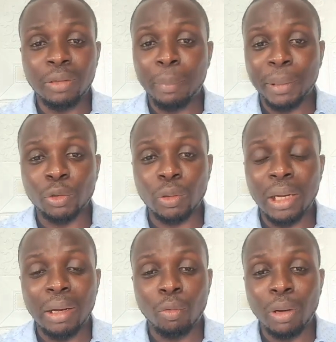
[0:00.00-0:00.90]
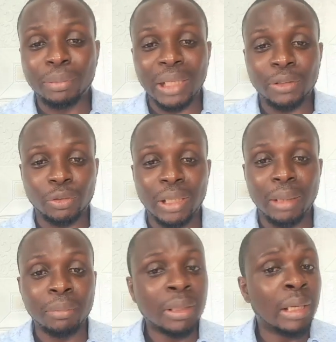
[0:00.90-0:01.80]
that particular website to
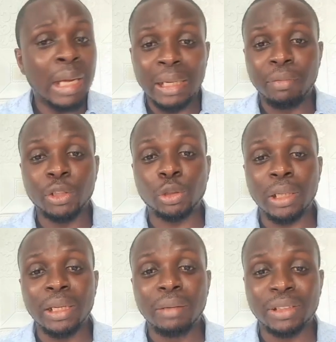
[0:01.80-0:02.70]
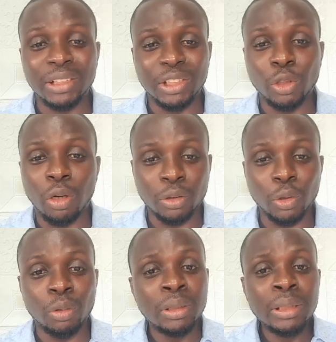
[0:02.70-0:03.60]
them, and eventually everything is
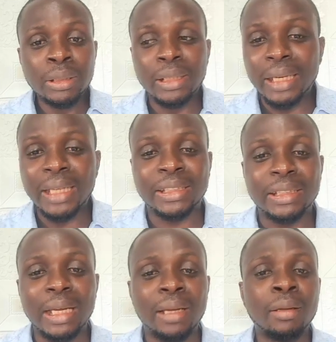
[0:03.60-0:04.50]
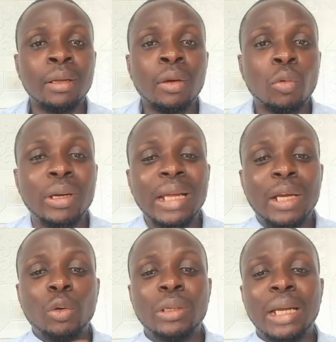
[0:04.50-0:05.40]
gone. So the next year, when
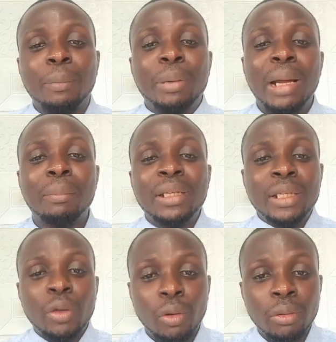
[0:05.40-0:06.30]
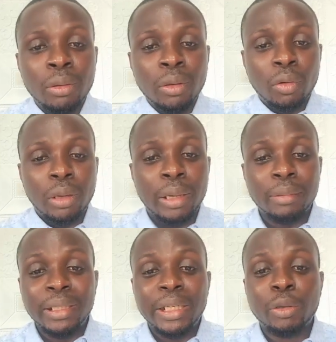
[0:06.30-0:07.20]
they're looking at probably
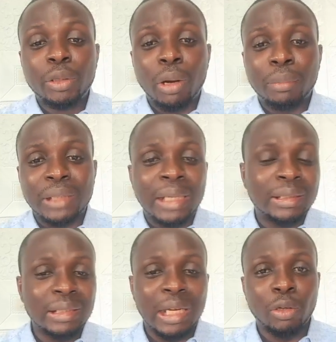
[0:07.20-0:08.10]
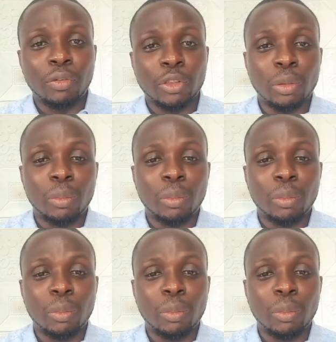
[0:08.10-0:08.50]
renew the website, they're looking for